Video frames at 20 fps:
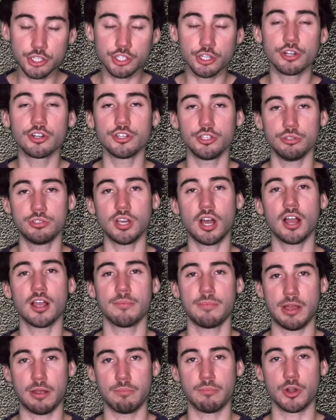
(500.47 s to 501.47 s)
sure you talk
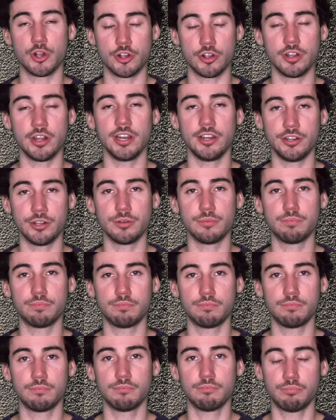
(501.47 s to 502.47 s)
about murder in your
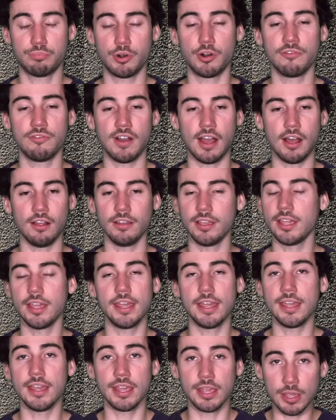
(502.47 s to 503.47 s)
profile.
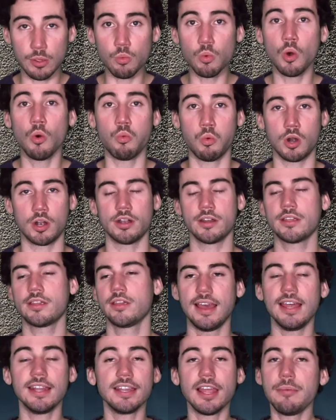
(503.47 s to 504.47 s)
It will work.
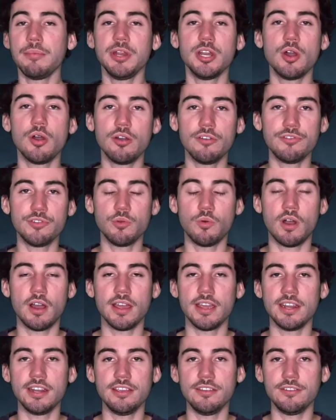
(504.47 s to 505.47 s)
And let me know if you
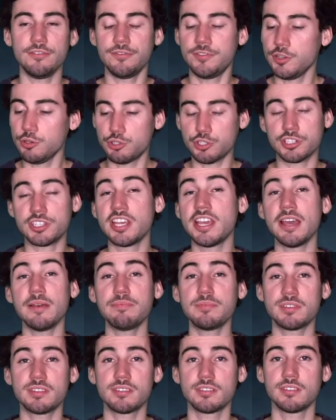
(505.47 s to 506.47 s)
want any future
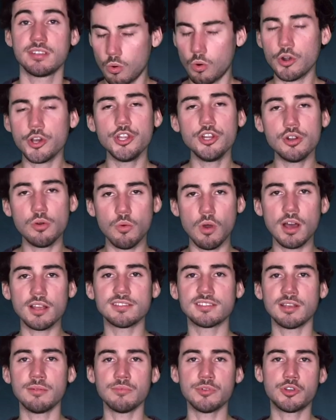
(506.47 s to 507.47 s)
tips. Or you know what?
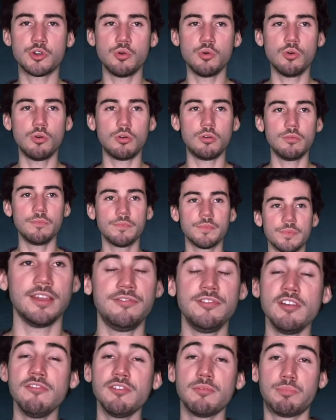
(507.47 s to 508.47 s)
Something cool.
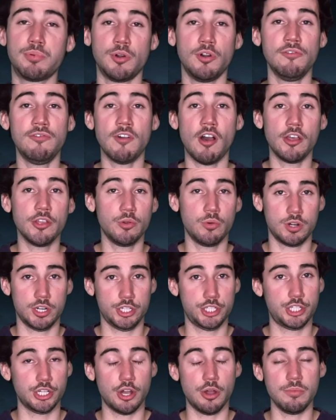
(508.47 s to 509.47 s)
If you have a profile you want
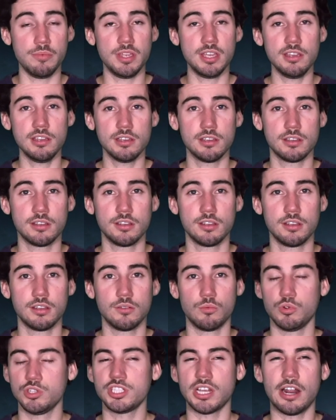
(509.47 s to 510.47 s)
to show me,
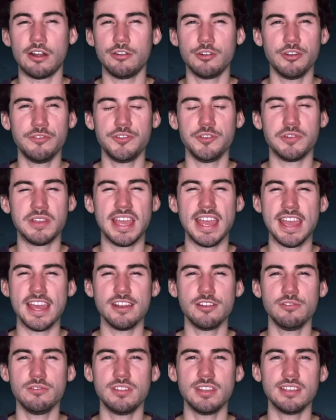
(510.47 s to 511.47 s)
which I don't know if you can
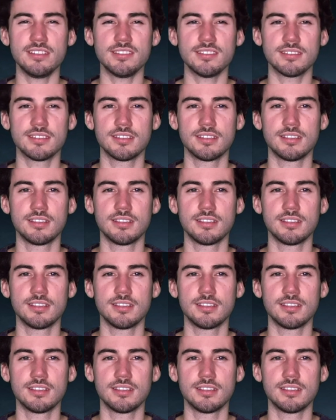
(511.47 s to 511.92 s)
do this,